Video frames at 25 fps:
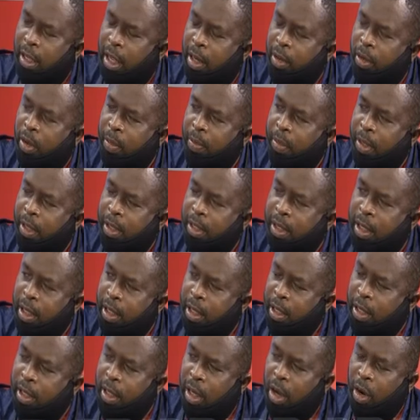are not being
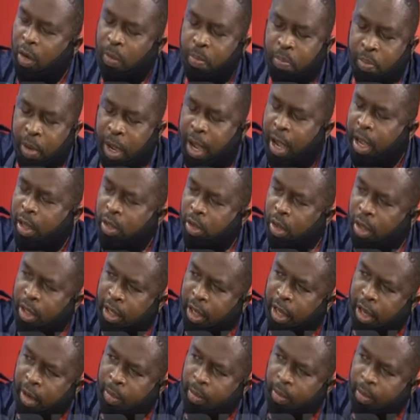taken care of based on
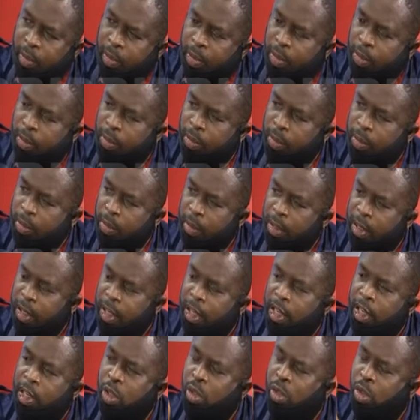the MOU.
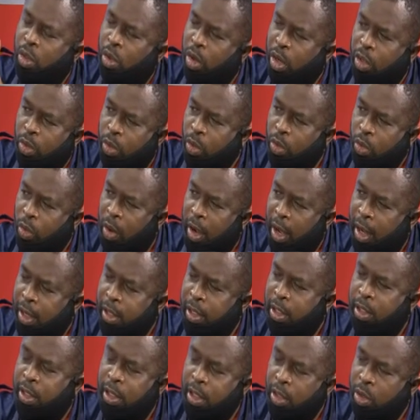Injury to
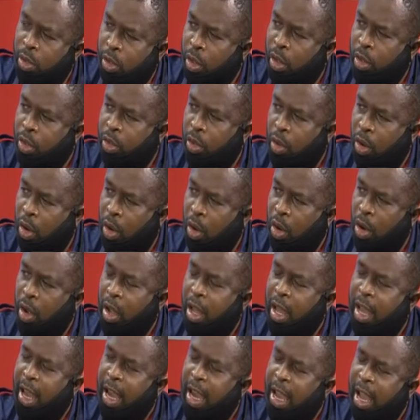one is injury to all.
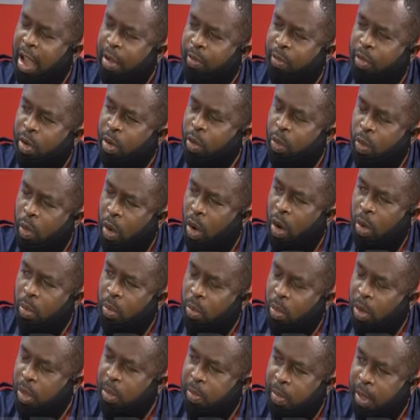
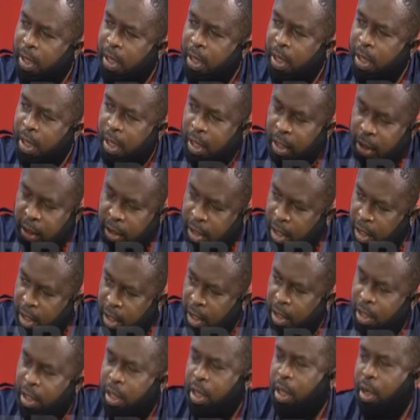Everyone must be
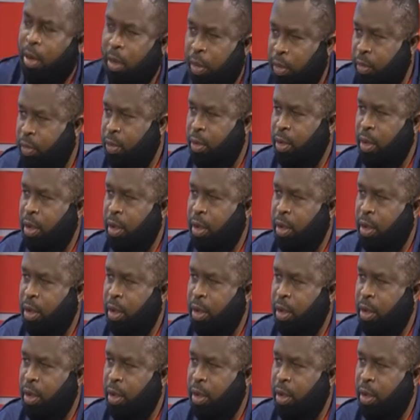taken care of.